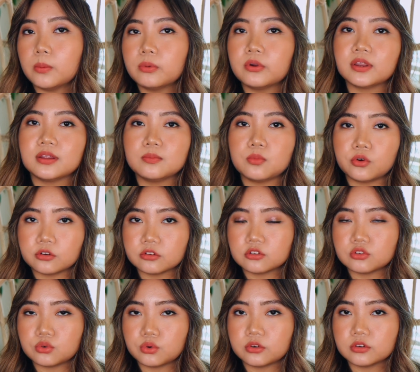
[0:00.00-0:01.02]
brick and mortar
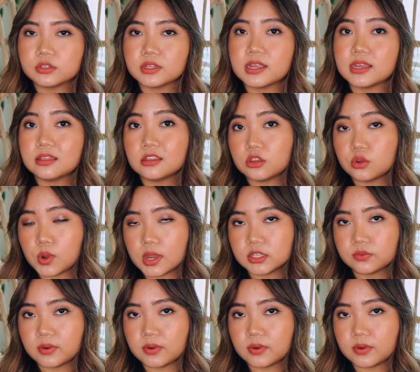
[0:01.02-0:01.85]
stores in the US